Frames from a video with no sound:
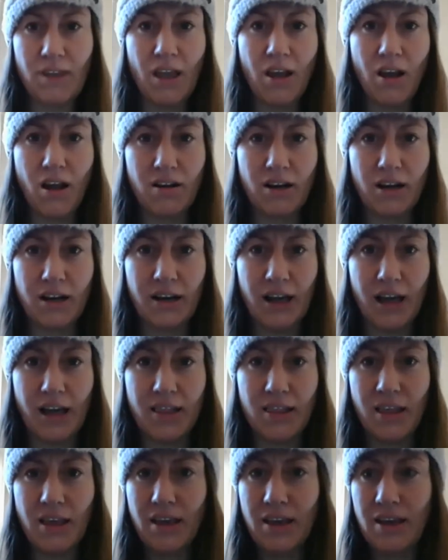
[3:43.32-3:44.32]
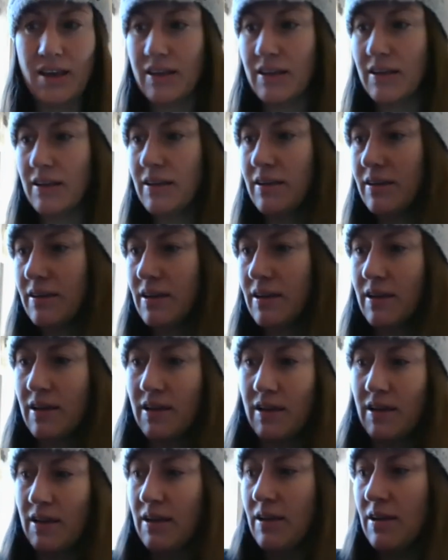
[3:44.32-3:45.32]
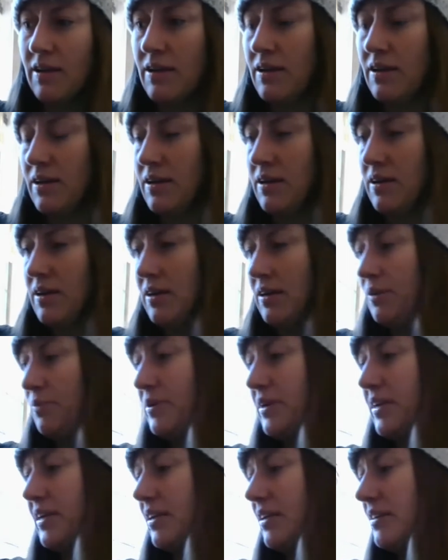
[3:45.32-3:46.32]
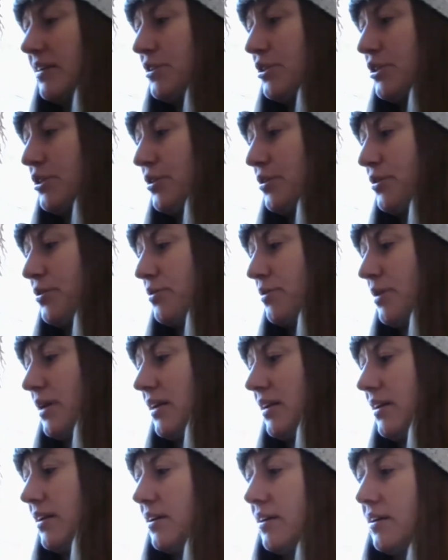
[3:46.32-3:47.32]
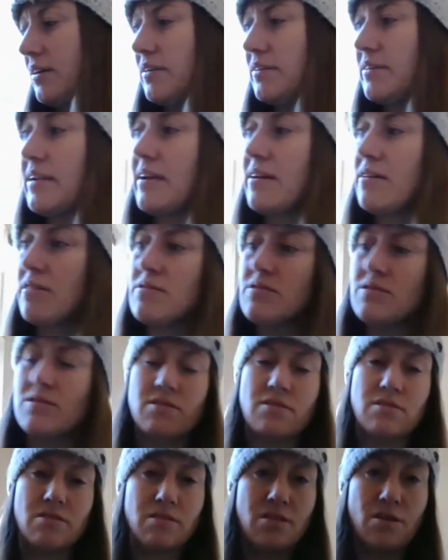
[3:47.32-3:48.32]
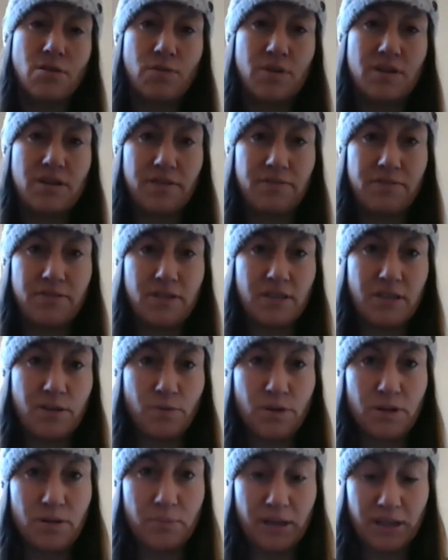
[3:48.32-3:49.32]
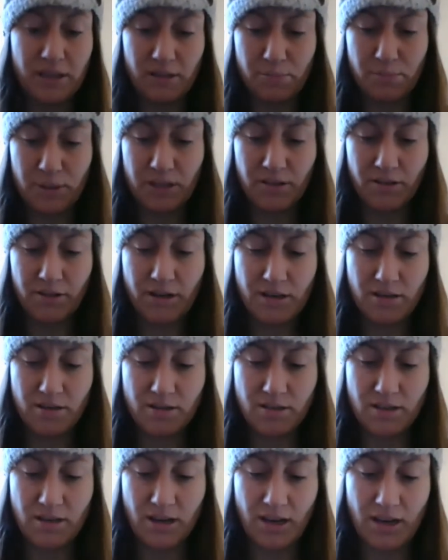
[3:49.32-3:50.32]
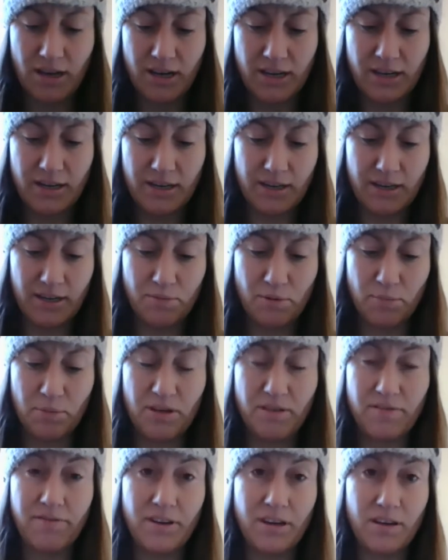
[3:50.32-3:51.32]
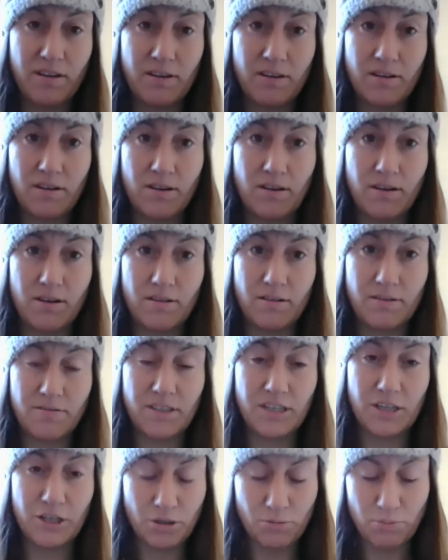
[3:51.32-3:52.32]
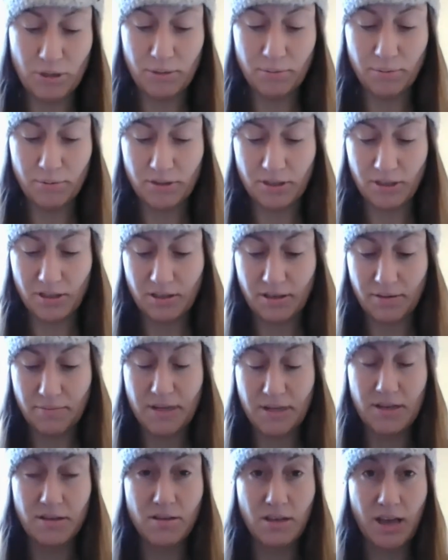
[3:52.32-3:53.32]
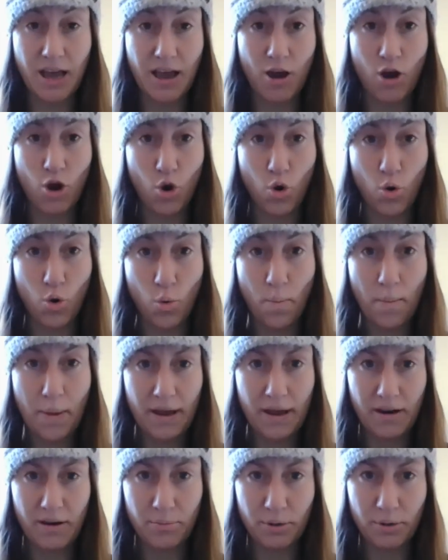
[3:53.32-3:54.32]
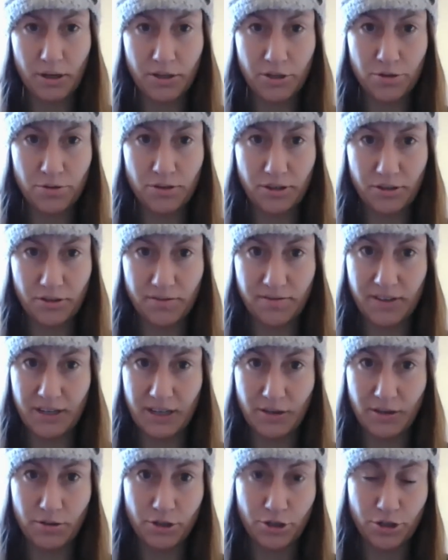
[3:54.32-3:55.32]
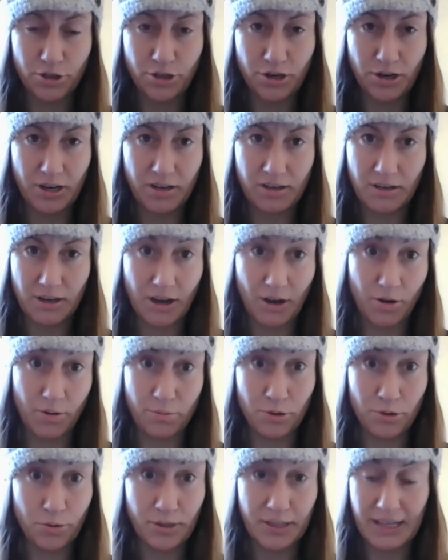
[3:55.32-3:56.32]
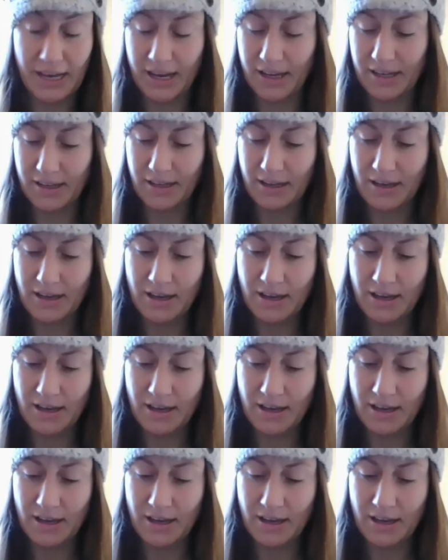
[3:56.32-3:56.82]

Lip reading: All right. And then we get into nails. So we definitely want to be clipping their nails. And I am a big fan of teaching people to clip nails at home. And I'll probably do another video to show you how I'm doing that.